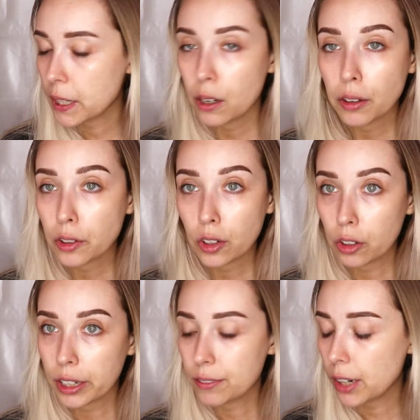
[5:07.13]
but I know that they're
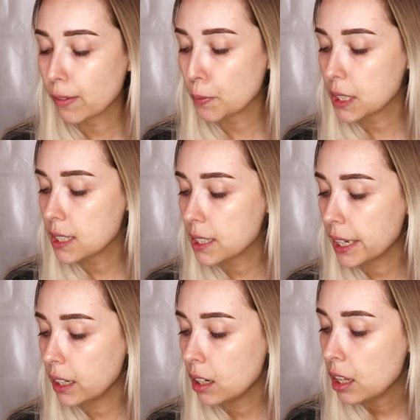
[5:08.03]
not great for everybody's
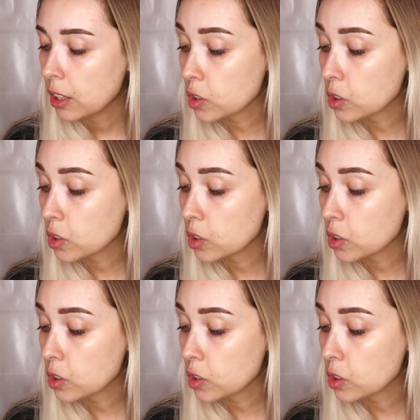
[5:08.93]
skin.